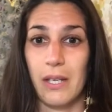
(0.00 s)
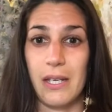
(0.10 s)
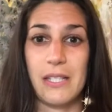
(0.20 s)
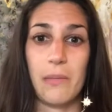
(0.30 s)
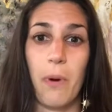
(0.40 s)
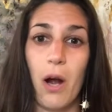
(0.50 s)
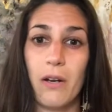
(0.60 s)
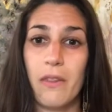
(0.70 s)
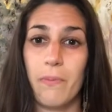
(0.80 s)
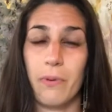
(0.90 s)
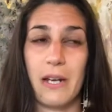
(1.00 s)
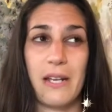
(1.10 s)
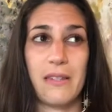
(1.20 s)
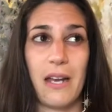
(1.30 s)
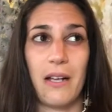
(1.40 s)
it's a part of the
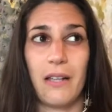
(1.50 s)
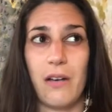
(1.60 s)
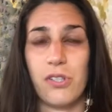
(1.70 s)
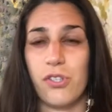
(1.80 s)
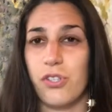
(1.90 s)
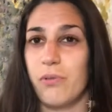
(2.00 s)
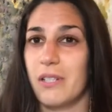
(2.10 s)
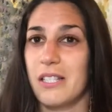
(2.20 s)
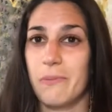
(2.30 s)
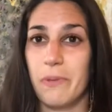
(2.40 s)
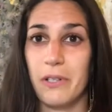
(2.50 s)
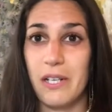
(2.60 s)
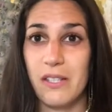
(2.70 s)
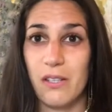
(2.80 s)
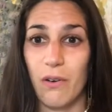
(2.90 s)
brain that allows us to
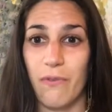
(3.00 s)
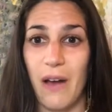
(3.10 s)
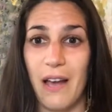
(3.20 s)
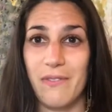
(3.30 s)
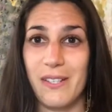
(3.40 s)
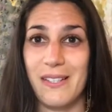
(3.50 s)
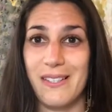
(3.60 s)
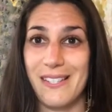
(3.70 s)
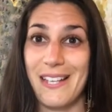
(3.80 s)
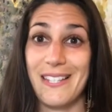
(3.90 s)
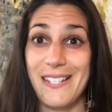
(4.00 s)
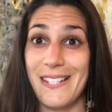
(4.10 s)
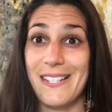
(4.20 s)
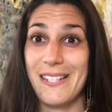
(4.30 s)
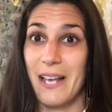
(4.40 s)
experience our 5
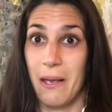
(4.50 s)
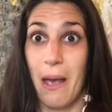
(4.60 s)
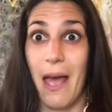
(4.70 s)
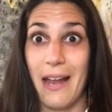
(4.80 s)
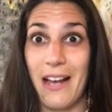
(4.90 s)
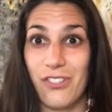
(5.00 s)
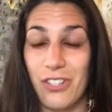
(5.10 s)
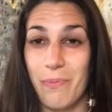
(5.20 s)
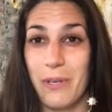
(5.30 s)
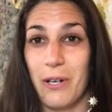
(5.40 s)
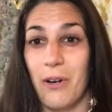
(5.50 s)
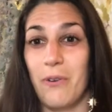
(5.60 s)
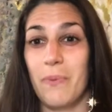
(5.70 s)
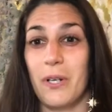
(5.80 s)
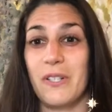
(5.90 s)
senses and actually be our
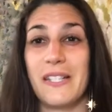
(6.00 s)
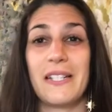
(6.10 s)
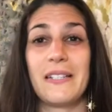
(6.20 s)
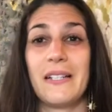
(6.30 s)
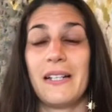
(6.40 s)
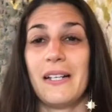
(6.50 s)
own person.